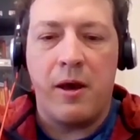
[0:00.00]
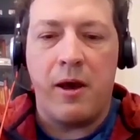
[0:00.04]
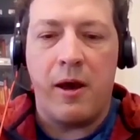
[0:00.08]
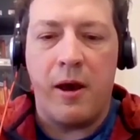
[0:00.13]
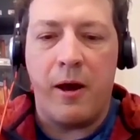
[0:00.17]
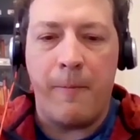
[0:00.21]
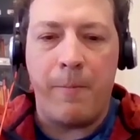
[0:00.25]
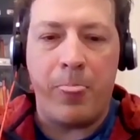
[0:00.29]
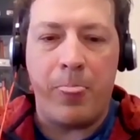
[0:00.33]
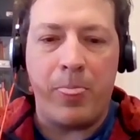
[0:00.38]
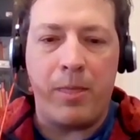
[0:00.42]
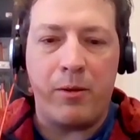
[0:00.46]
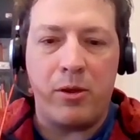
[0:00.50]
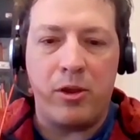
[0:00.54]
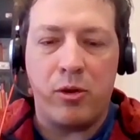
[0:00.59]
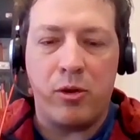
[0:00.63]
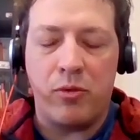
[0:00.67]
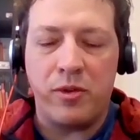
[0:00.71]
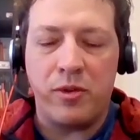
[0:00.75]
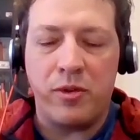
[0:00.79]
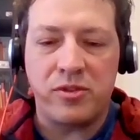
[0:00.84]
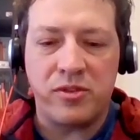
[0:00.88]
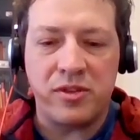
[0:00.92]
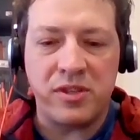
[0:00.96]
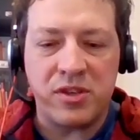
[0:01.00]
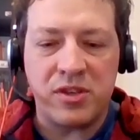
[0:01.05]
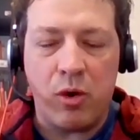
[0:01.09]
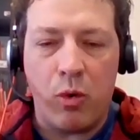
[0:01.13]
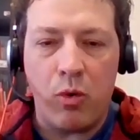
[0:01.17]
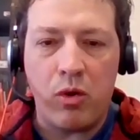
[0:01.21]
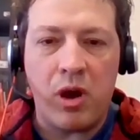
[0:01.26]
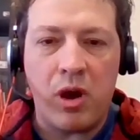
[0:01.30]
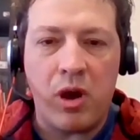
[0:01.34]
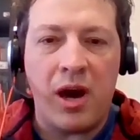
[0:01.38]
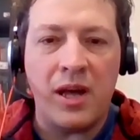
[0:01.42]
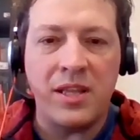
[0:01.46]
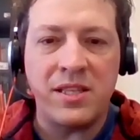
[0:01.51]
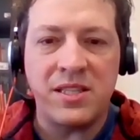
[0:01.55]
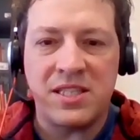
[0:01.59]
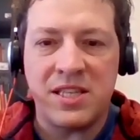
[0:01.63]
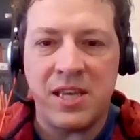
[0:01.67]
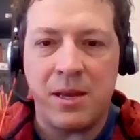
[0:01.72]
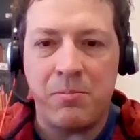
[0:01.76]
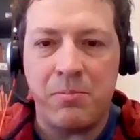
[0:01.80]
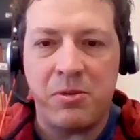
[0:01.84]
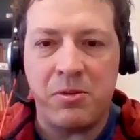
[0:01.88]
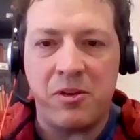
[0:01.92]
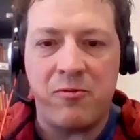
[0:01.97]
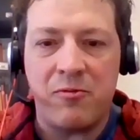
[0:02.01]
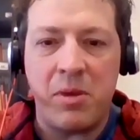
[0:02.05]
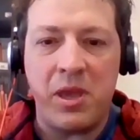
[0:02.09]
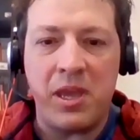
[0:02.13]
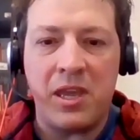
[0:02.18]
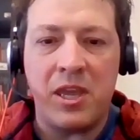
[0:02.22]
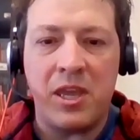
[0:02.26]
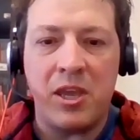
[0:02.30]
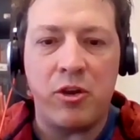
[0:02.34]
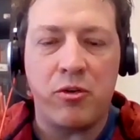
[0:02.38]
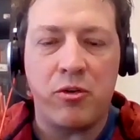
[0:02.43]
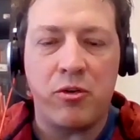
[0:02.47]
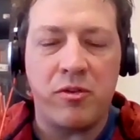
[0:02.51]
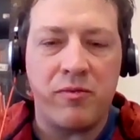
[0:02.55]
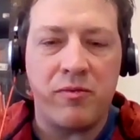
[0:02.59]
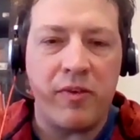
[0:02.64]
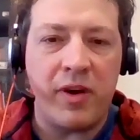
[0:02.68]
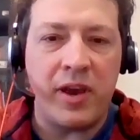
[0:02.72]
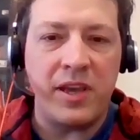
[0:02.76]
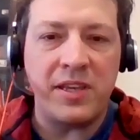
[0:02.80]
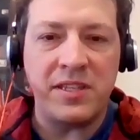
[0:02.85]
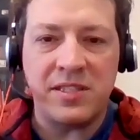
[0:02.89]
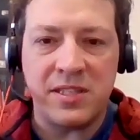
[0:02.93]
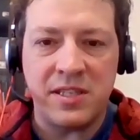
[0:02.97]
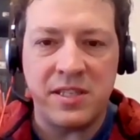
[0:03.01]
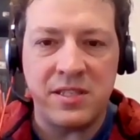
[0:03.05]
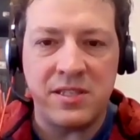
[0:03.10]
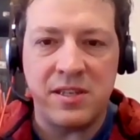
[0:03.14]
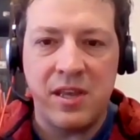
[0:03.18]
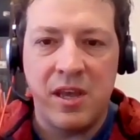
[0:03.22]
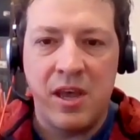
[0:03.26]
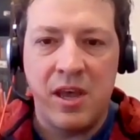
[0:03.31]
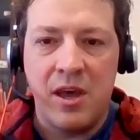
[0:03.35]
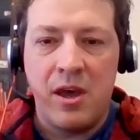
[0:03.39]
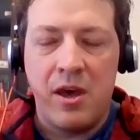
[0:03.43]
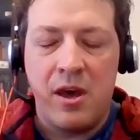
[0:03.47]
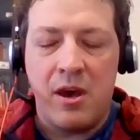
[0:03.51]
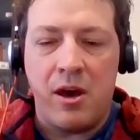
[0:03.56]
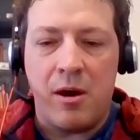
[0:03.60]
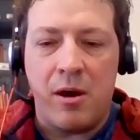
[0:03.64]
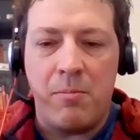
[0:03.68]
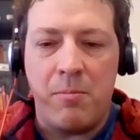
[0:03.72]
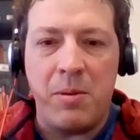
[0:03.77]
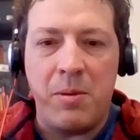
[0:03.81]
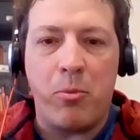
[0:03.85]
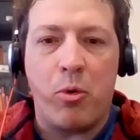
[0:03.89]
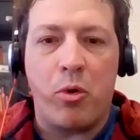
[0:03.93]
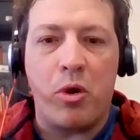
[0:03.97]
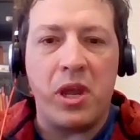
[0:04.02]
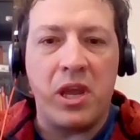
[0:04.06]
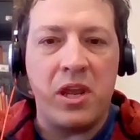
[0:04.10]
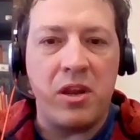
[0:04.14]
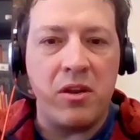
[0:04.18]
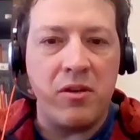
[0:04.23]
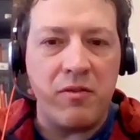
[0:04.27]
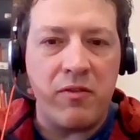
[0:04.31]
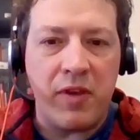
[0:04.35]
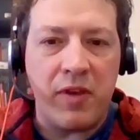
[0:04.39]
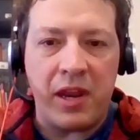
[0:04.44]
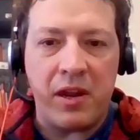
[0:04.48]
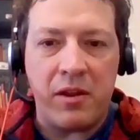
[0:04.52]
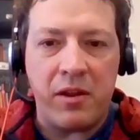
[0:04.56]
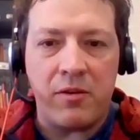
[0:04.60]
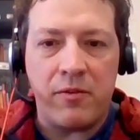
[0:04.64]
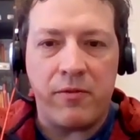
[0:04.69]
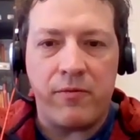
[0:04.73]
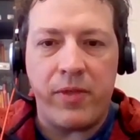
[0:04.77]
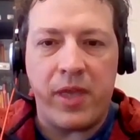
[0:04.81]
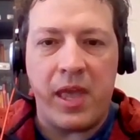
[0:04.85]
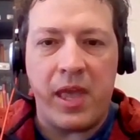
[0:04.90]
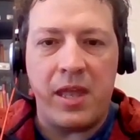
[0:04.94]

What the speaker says: There's this whole concept of making your devices a bit more innovative.